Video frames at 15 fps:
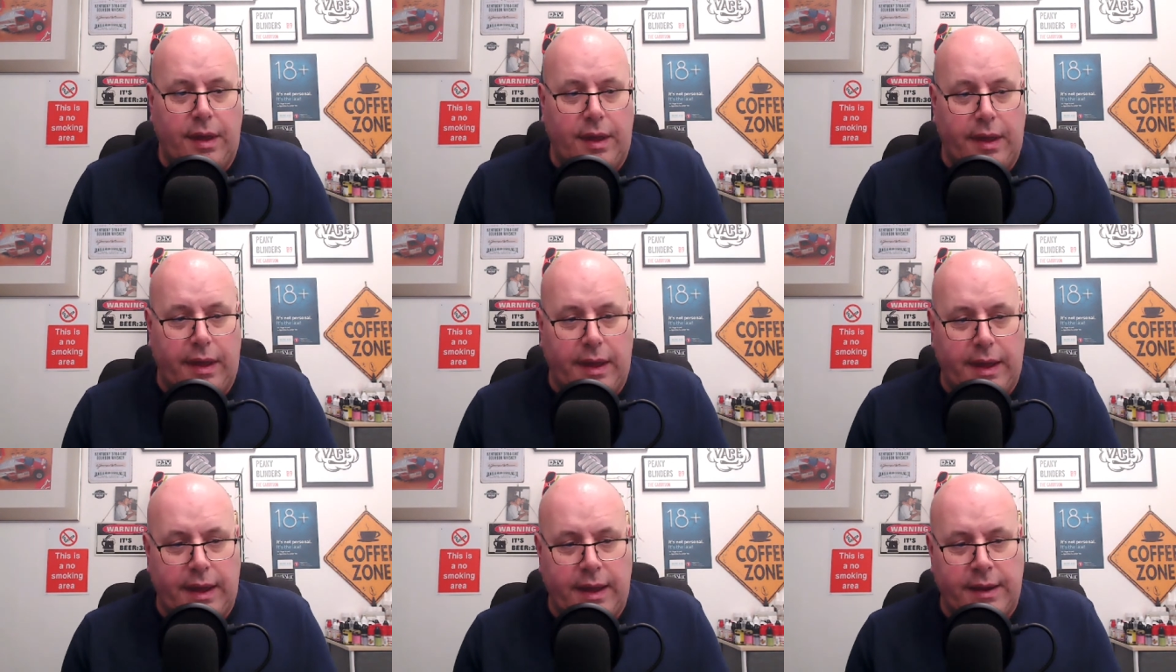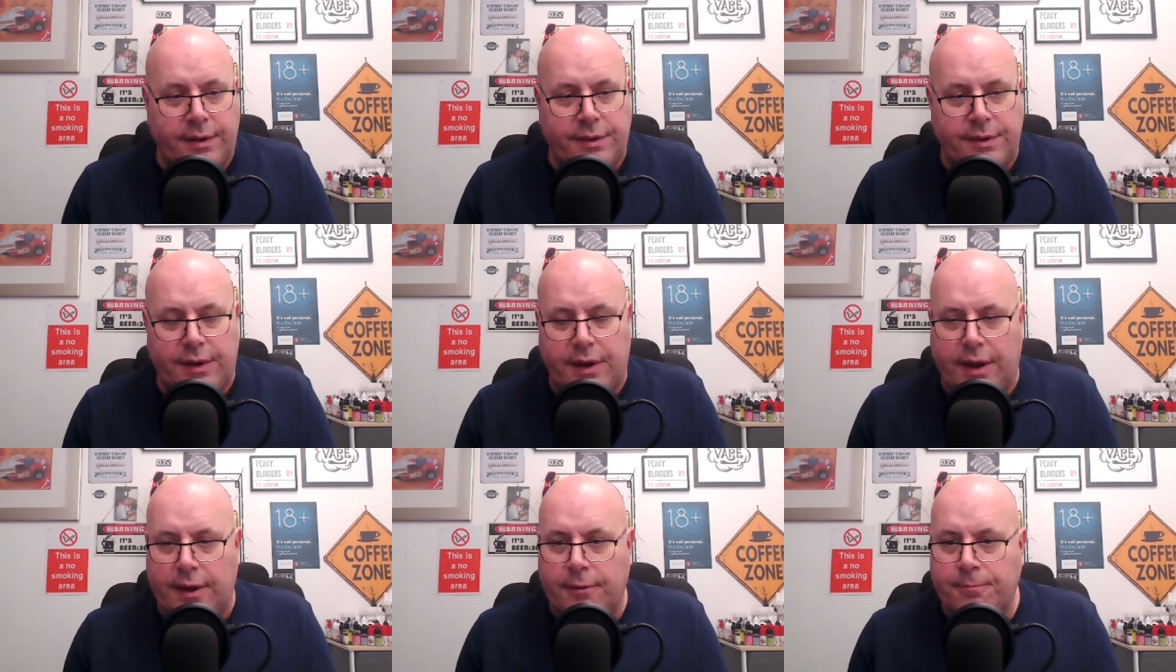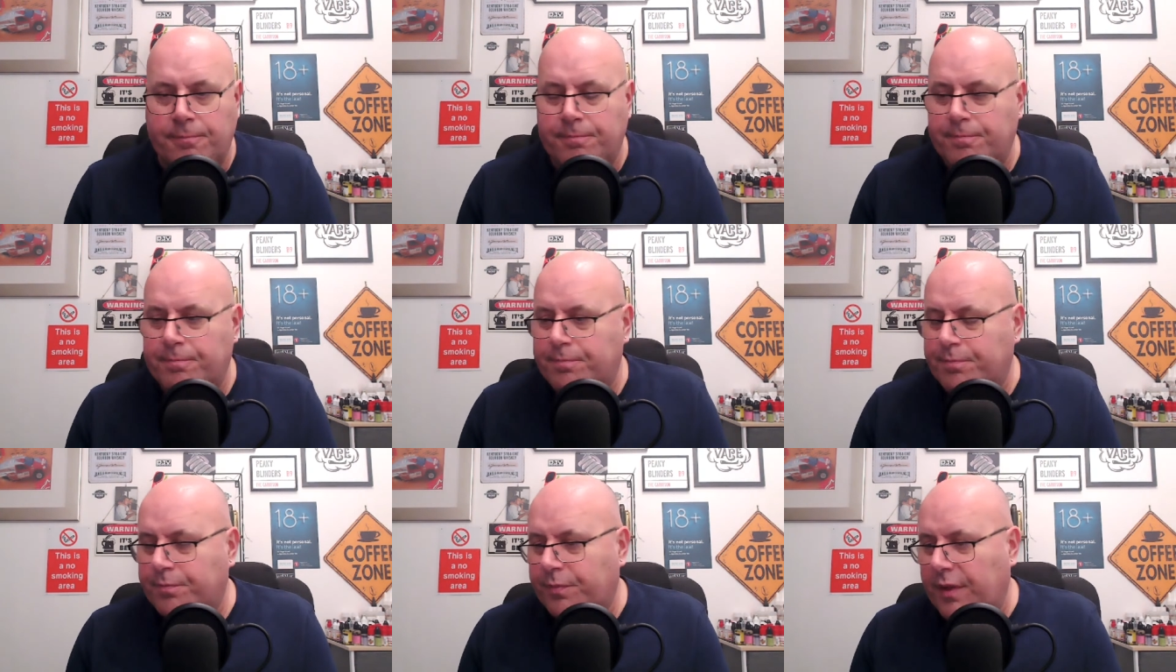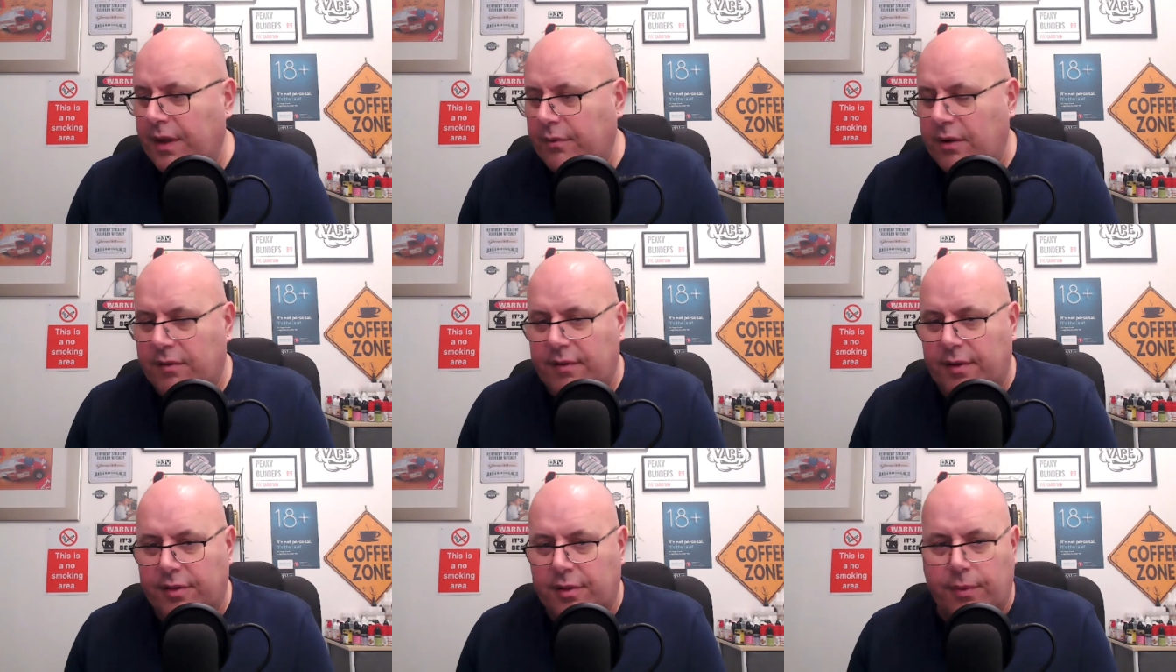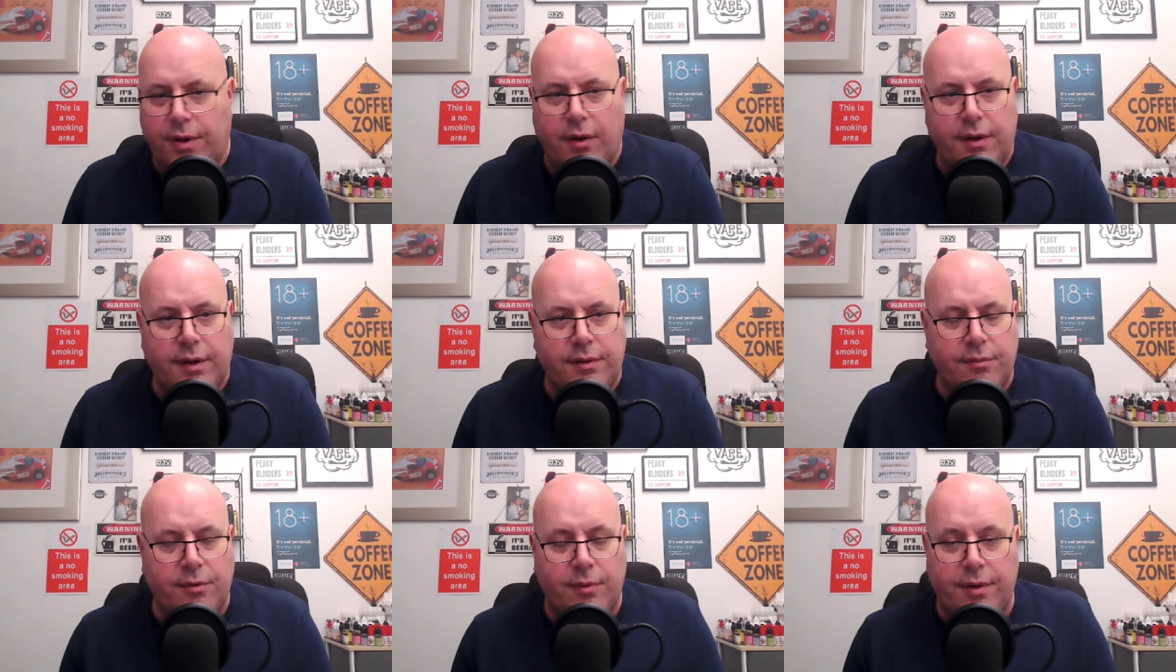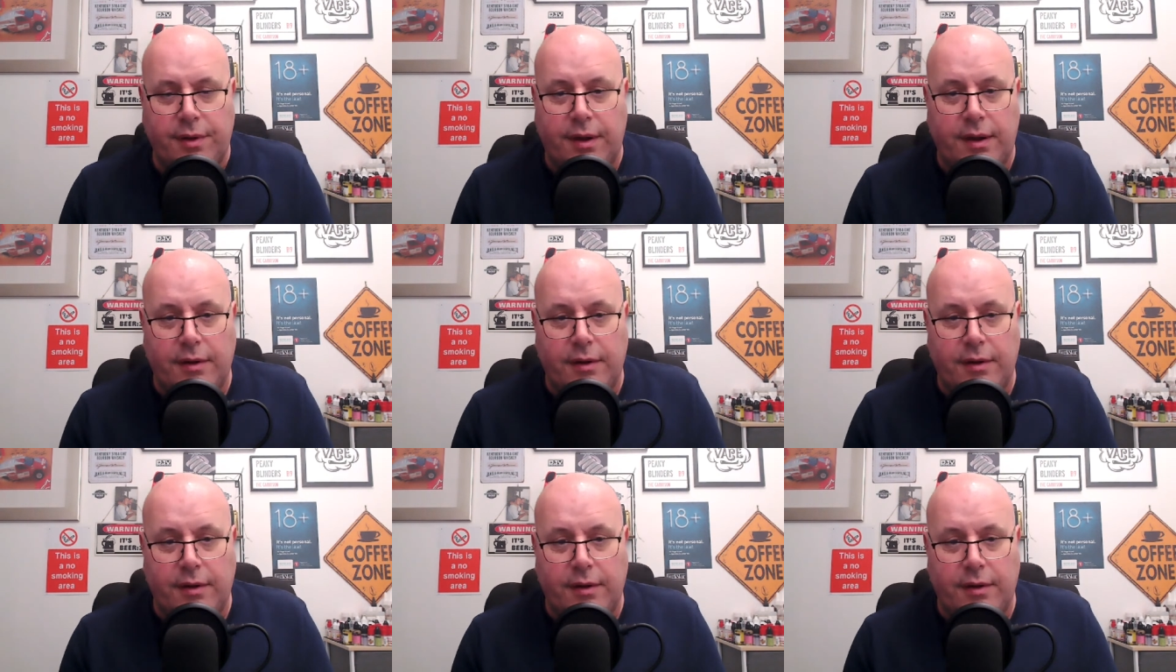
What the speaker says: And anyway, eventually we got in and we went in.